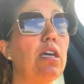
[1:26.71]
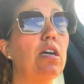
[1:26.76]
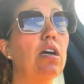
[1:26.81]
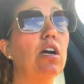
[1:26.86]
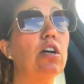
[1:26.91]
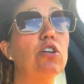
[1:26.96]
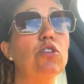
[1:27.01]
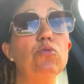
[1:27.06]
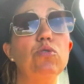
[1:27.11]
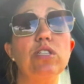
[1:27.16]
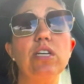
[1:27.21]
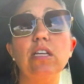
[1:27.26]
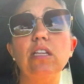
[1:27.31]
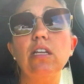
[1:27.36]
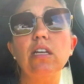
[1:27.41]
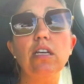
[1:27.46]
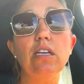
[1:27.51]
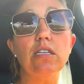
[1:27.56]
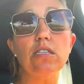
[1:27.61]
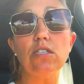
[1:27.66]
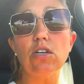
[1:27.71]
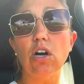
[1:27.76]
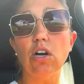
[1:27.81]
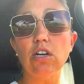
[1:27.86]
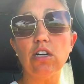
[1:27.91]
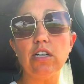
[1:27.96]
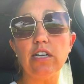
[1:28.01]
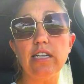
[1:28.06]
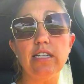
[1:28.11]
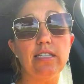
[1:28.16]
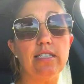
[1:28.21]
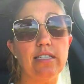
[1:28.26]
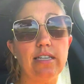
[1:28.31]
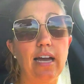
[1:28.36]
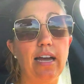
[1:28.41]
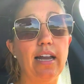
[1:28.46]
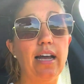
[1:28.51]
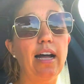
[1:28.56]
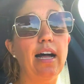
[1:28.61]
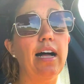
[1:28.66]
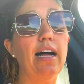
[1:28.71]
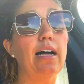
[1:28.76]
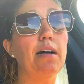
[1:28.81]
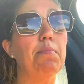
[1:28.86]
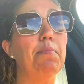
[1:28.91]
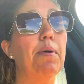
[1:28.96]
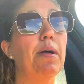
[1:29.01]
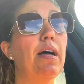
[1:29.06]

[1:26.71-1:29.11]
Are utilities already set up?